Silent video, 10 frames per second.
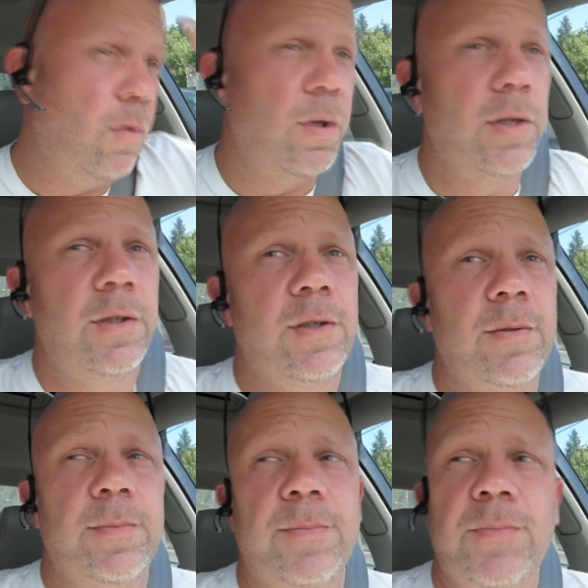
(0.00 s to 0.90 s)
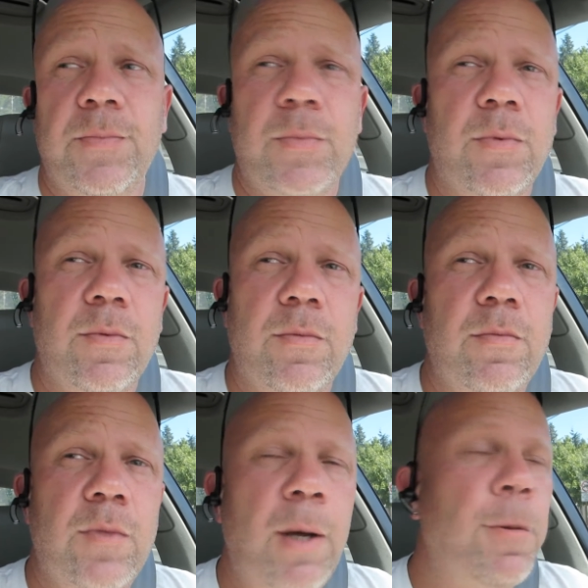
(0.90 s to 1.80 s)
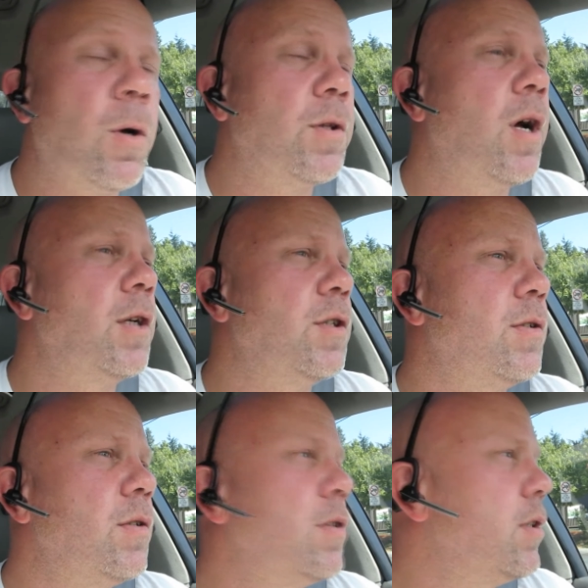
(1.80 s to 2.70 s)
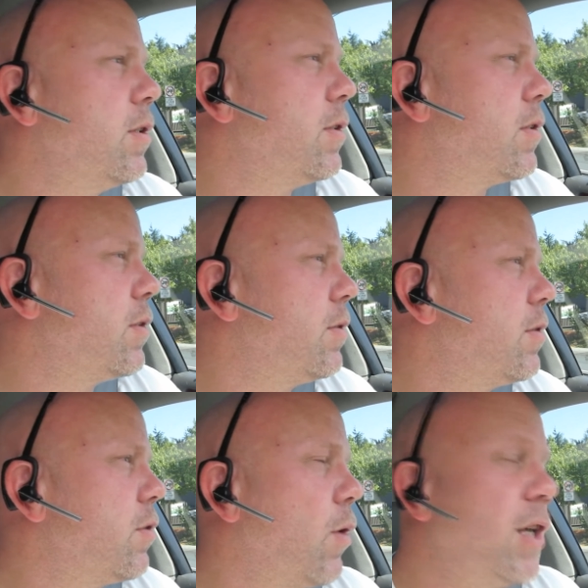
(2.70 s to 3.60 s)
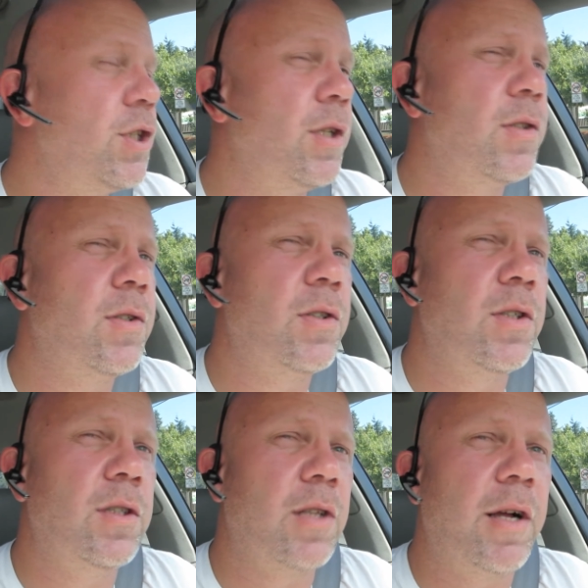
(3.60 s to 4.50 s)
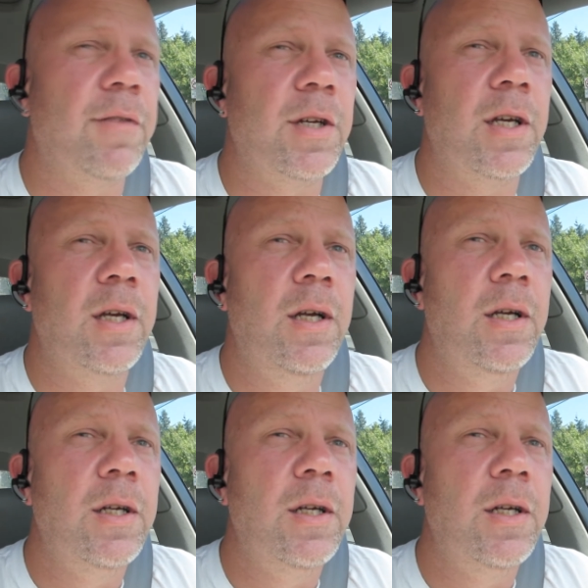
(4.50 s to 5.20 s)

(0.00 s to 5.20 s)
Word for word: was typical Tanjas. She's gracious, she's lovely.